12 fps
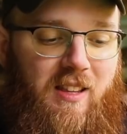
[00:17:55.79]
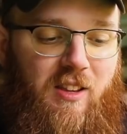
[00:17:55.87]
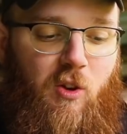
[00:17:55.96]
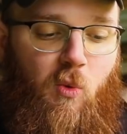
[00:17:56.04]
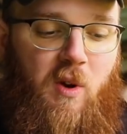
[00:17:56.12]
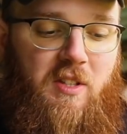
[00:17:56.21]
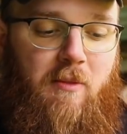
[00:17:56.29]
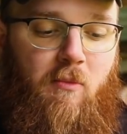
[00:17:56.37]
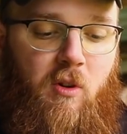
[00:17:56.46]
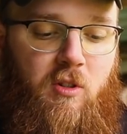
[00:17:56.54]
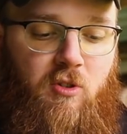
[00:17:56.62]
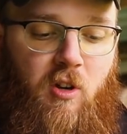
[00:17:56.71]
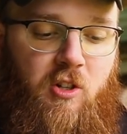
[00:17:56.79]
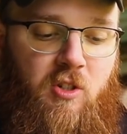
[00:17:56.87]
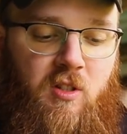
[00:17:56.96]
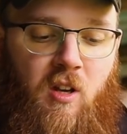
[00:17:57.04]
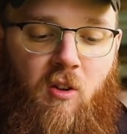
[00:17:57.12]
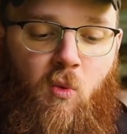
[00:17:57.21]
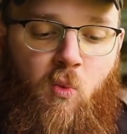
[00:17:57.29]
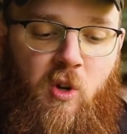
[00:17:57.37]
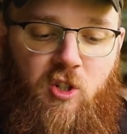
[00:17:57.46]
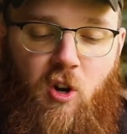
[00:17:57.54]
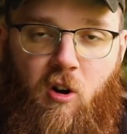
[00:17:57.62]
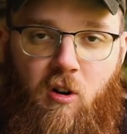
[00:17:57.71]
that there wasn't more instructions on
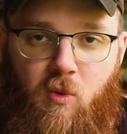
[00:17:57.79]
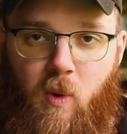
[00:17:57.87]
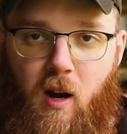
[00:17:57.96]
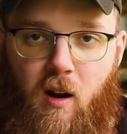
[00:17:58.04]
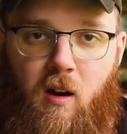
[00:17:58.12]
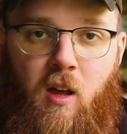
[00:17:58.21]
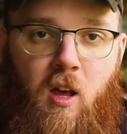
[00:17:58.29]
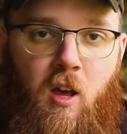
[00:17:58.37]
which hardware